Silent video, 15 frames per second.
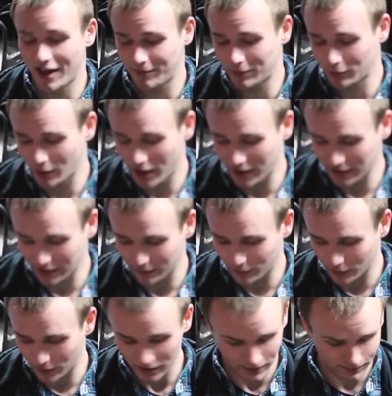I've been riding it
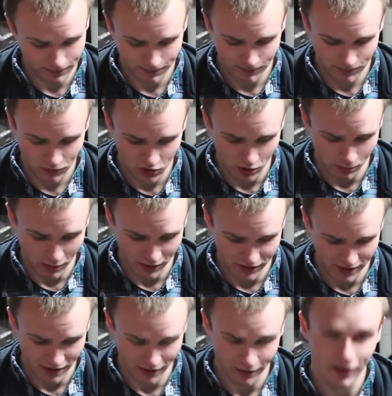for like 2
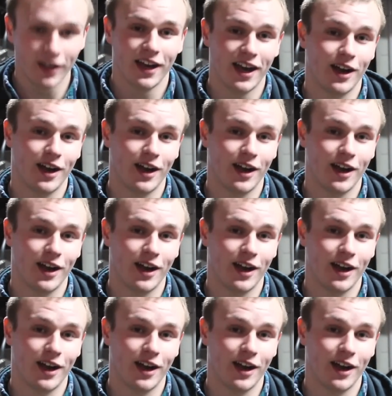months now.